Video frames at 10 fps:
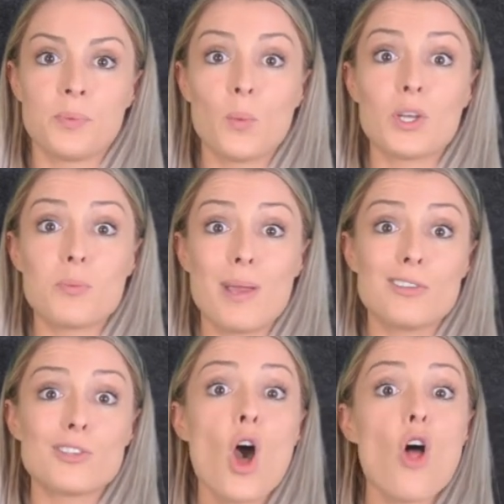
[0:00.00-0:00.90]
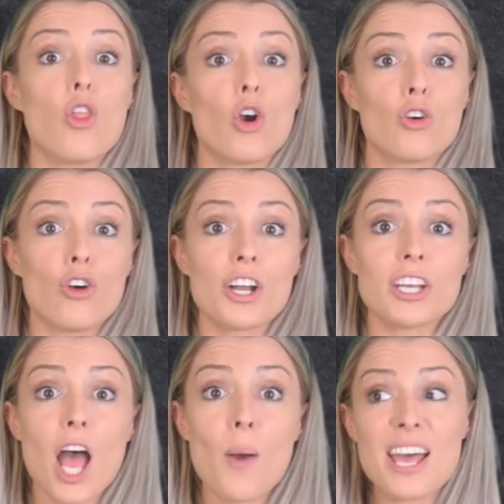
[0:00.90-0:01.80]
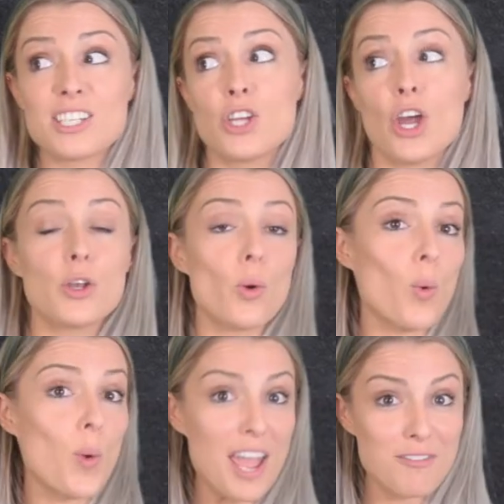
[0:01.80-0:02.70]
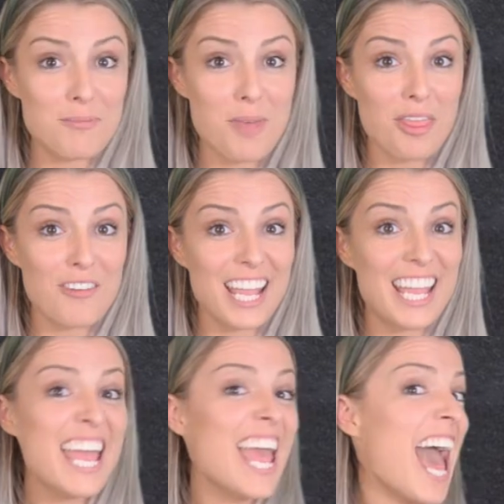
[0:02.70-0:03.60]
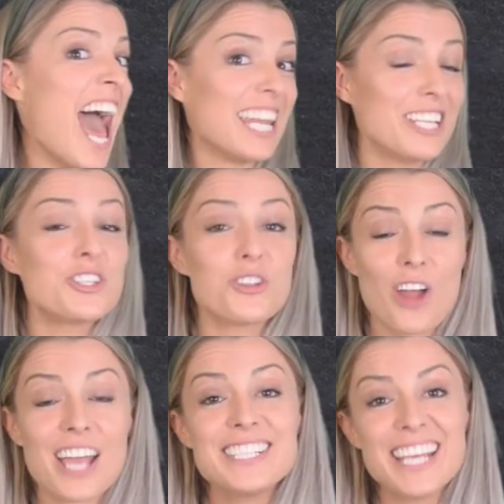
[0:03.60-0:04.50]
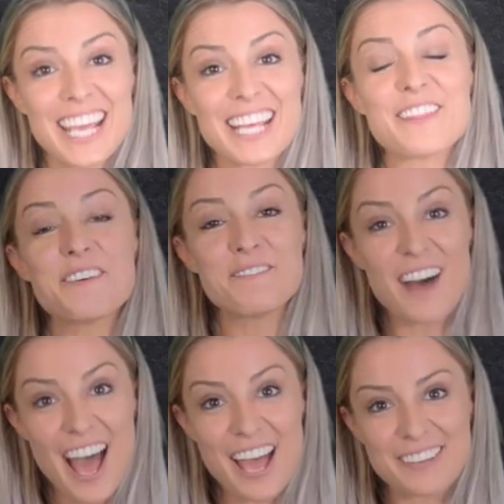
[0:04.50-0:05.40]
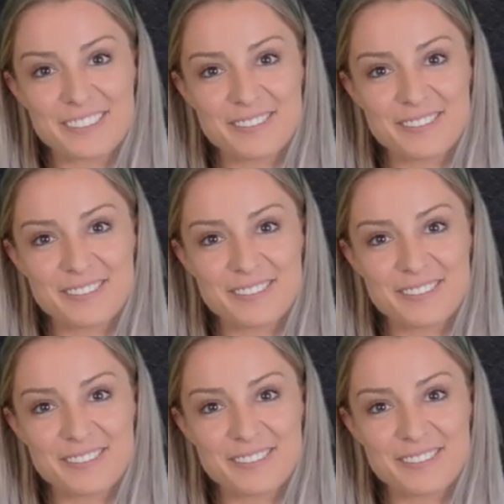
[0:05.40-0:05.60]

which means the crocodile has turned away from the 3 and he's trying to eat the 5.